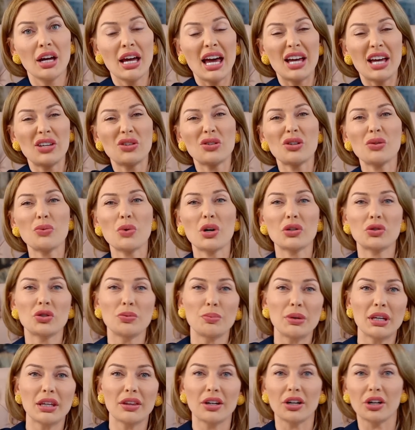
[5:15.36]
You don't want to
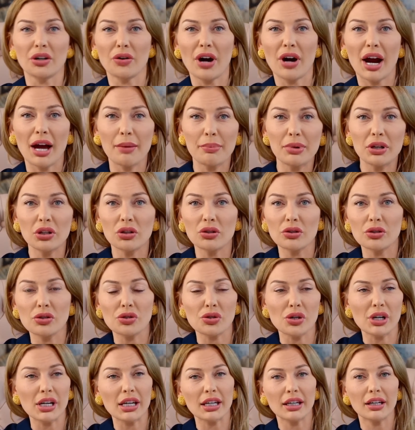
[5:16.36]
be there grabbing your
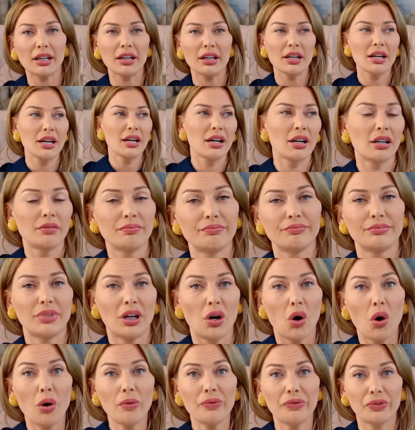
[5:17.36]
drink.
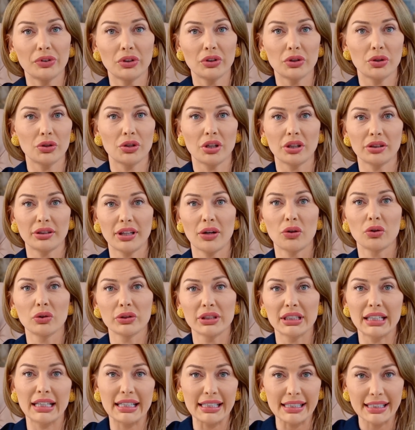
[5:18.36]
Hopefully you're not
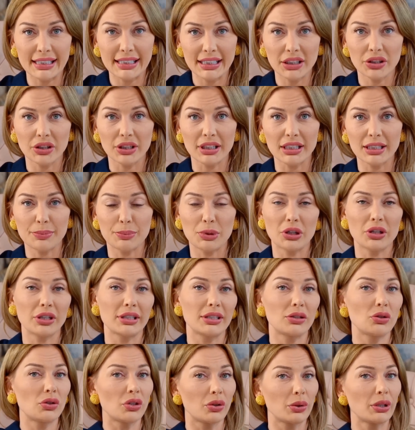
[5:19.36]
holding any cigarettes,
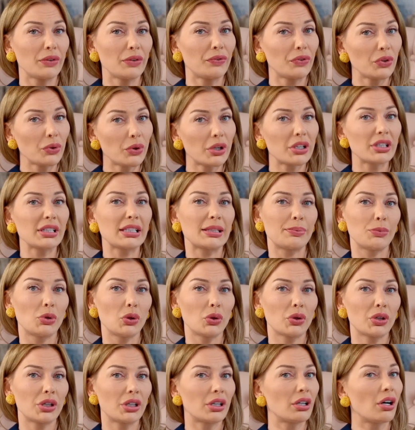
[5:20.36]
because, you know, if you are a
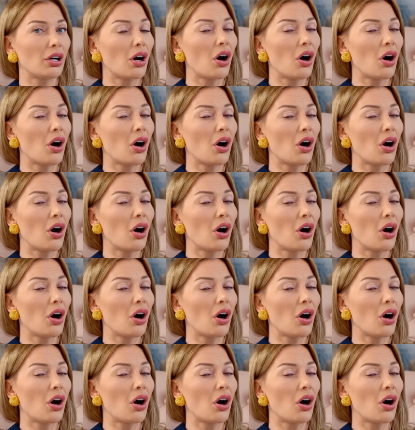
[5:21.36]
smoker,